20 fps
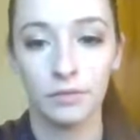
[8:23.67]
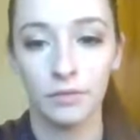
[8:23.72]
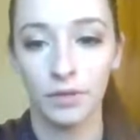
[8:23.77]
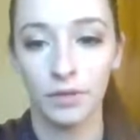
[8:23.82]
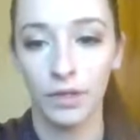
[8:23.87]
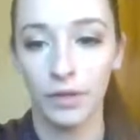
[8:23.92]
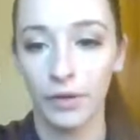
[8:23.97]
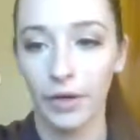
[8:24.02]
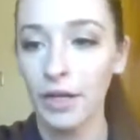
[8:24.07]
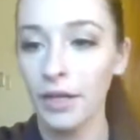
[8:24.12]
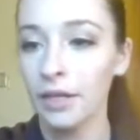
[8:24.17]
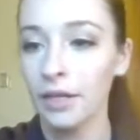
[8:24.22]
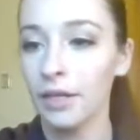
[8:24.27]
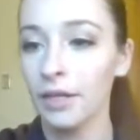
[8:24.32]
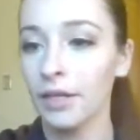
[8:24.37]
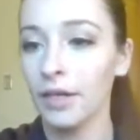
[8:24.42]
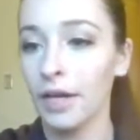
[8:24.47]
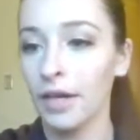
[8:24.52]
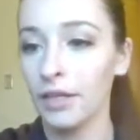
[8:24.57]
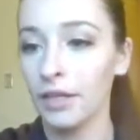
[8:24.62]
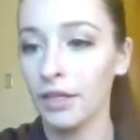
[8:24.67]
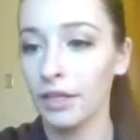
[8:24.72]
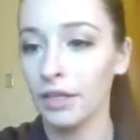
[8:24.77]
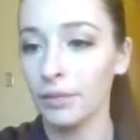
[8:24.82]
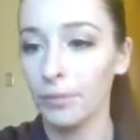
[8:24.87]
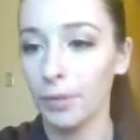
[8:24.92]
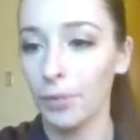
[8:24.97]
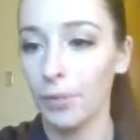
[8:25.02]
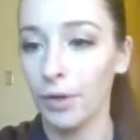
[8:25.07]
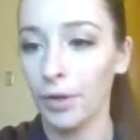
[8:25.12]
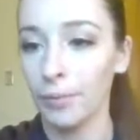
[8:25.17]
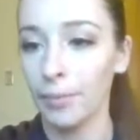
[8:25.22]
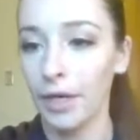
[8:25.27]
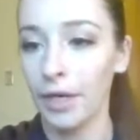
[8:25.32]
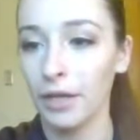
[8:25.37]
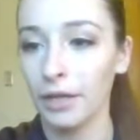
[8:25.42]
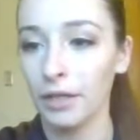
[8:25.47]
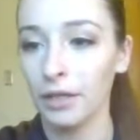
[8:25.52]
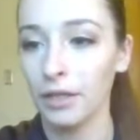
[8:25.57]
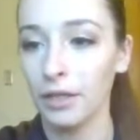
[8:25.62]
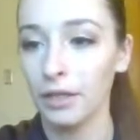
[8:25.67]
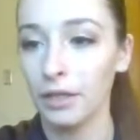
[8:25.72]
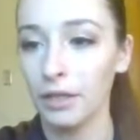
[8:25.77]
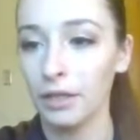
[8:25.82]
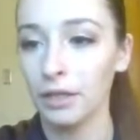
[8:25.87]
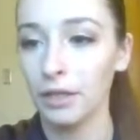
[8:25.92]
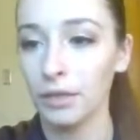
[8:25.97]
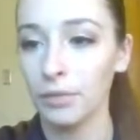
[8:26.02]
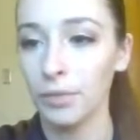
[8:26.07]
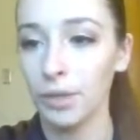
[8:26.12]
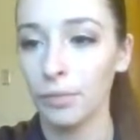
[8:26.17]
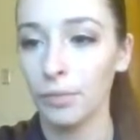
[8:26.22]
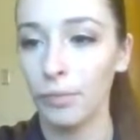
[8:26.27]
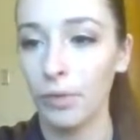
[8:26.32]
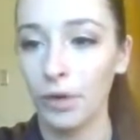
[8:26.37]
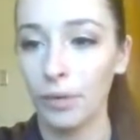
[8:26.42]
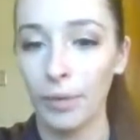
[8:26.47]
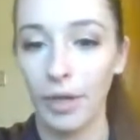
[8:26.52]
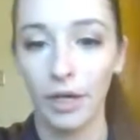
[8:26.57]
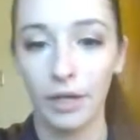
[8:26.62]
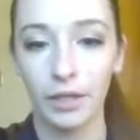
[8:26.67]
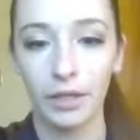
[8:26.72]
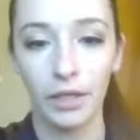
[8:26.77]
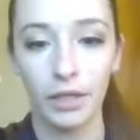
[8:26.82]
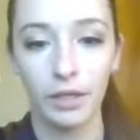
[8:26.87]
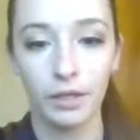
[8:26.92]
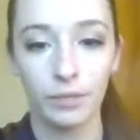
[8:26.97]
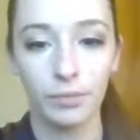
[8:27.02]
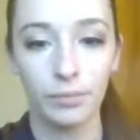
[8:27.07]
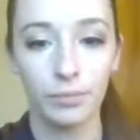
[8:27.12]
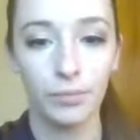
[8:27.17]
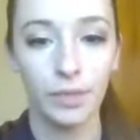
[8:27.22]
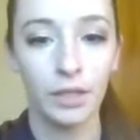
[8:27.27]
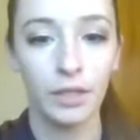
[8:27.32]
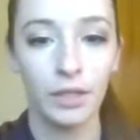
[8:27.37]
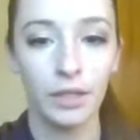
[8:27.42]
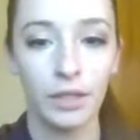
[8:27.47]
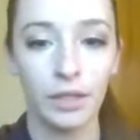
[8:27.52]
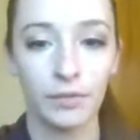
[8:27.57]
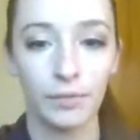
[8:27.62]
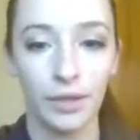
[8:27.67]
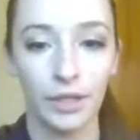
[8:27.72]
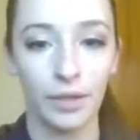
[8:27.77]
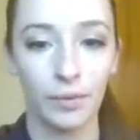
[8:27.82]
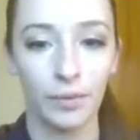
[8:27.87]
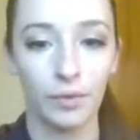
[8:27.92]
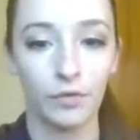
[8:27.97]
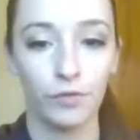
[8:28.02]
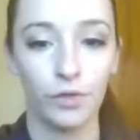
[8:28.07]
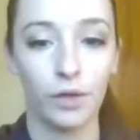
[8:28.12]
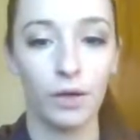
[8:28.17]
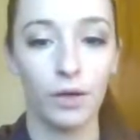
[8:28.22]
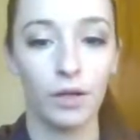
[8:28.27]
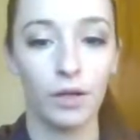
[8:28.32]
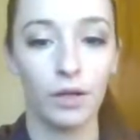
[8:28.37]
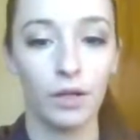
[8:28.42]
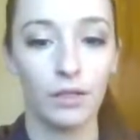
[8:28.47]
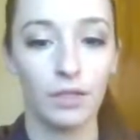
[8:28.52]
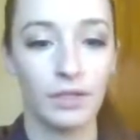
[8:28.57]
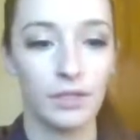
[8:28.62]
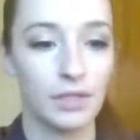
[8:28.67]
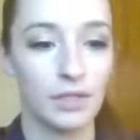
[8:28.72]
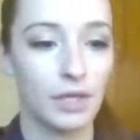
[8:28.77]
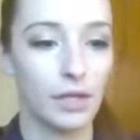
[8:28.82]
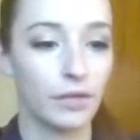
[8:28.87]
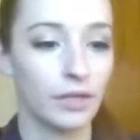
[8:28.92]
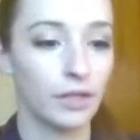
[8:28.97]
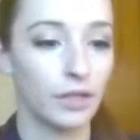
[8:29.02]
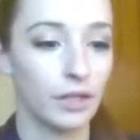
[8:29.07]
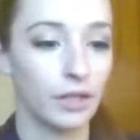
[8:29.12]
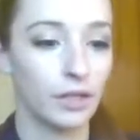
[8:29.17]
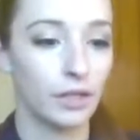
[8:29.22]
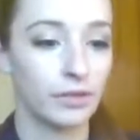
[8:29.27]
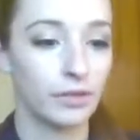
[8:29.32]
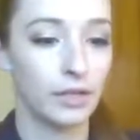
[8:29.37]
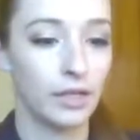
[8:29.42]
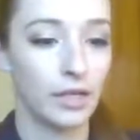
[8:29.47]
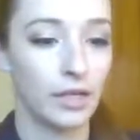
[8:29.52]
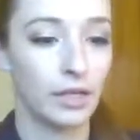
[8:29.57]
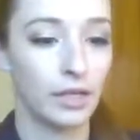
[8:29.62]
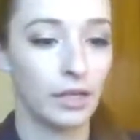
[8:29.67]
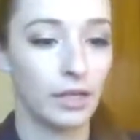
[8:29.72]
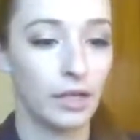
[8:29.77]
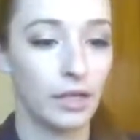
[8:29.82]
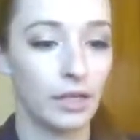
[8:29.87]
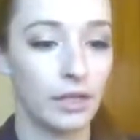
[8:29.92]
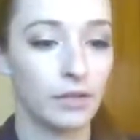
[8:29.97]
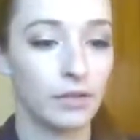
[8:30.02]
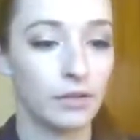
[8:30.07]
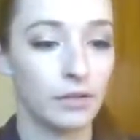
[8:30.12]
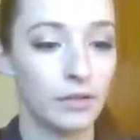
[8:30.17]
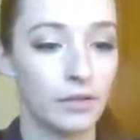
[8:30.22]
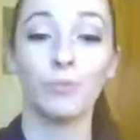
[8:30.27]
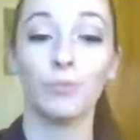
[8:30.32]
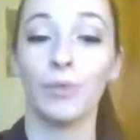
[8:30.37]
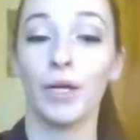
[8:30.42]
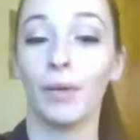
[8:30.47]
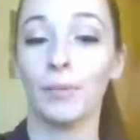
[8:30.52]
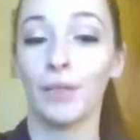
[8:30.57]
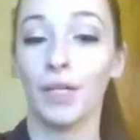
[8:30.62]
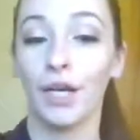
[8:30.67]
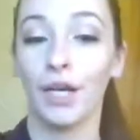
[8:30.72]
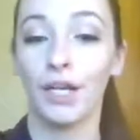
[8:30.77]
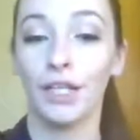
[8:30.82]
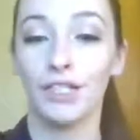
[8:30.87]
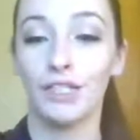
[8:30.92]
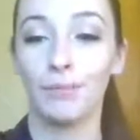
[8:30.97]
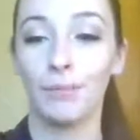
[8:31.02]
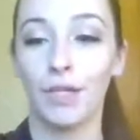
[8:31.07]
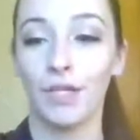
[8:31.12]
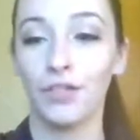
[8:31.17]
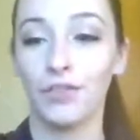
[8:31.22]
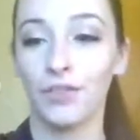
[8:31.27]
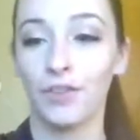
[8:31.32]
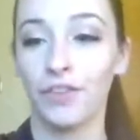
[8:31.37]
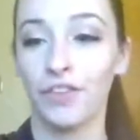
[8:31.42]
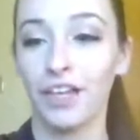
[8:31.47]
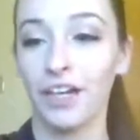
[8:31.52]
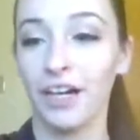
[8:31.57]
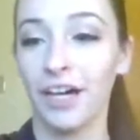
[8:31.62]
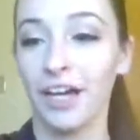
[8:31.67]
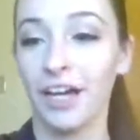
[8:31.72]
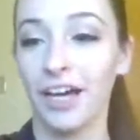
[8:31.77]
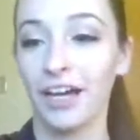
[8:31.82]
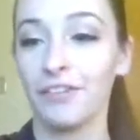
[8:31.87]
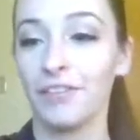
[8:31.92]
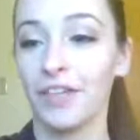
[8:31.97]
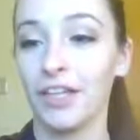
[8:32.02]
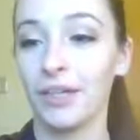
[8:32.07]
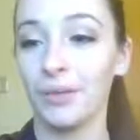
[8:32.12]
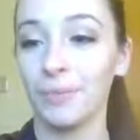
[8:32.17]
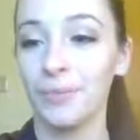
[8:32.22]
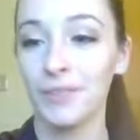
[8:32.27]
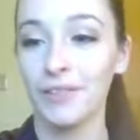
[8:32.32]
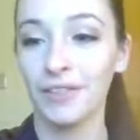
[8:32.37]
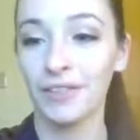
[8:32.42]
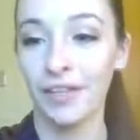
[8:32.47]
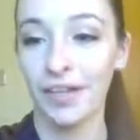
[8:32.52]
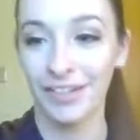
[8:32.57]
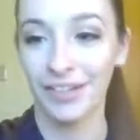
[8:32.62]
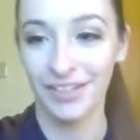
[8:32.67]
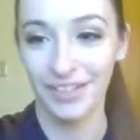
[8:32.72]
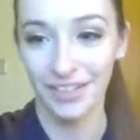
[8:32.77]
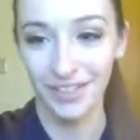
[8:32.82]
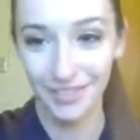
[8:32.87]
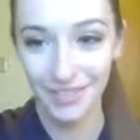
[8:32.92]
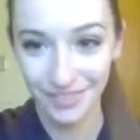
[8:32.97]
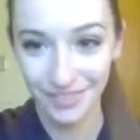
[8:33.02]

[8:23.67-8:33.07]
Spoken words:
Okay, and then let me bring back him and bring back him. I want to get rid of all of this out here. I don't need any of that, but I'm going to need to make sure that I have him selected